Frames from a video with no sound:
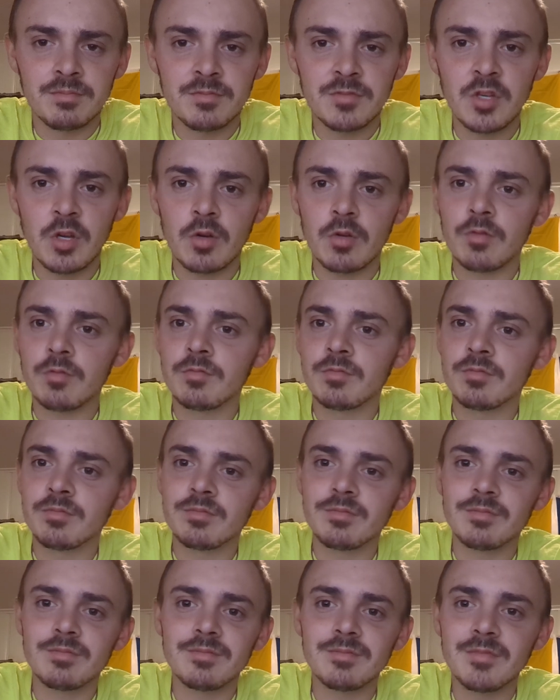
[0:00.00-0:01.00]
So,
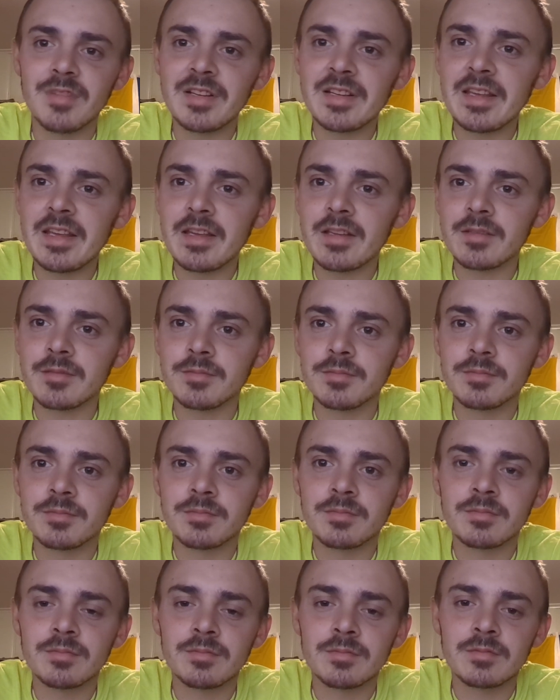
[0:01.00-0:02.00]
again,
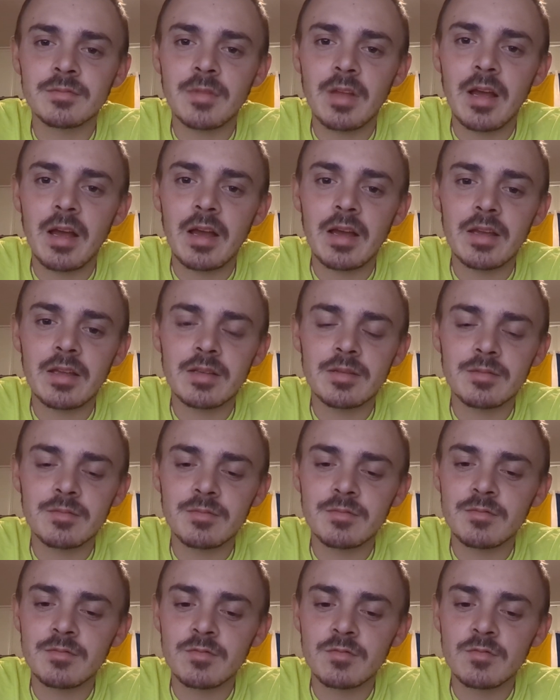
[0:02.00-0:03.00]
I
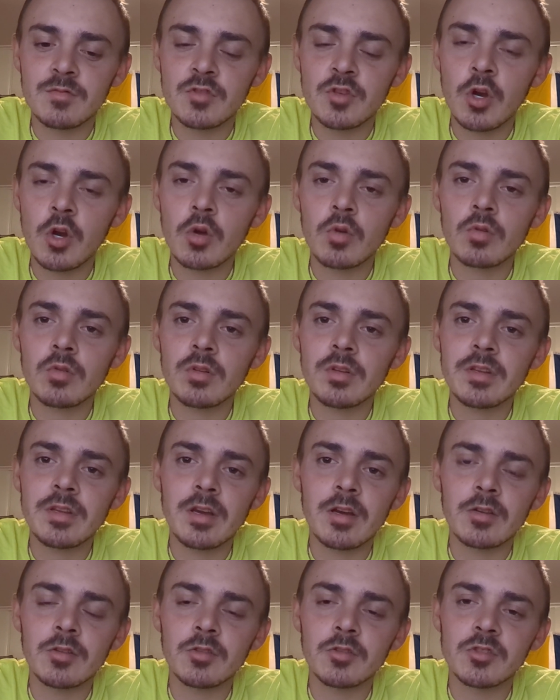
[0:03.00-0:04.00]
totally
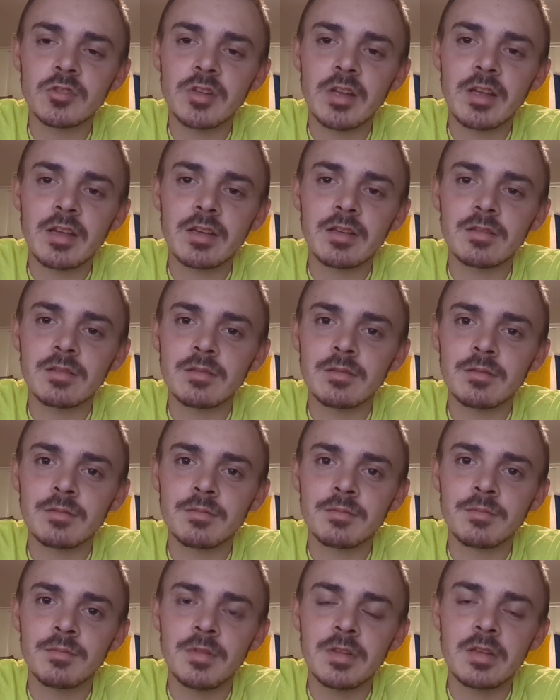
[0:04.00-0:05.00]
understand
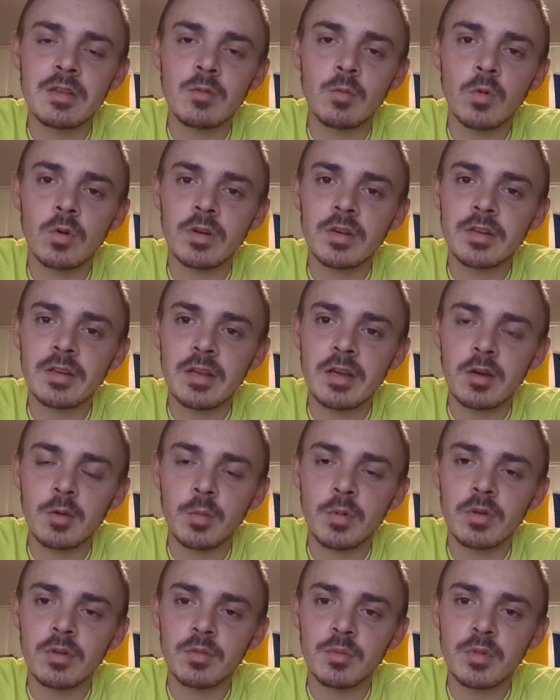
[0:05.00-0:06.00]
the wanting to
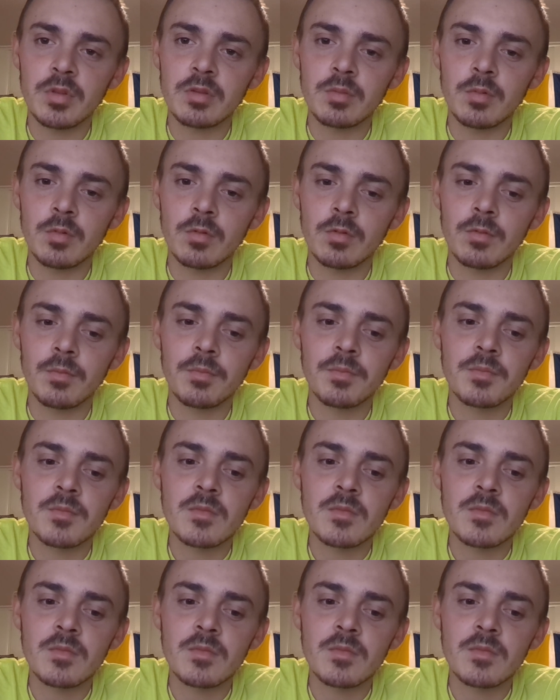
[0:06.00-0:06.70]
help other people.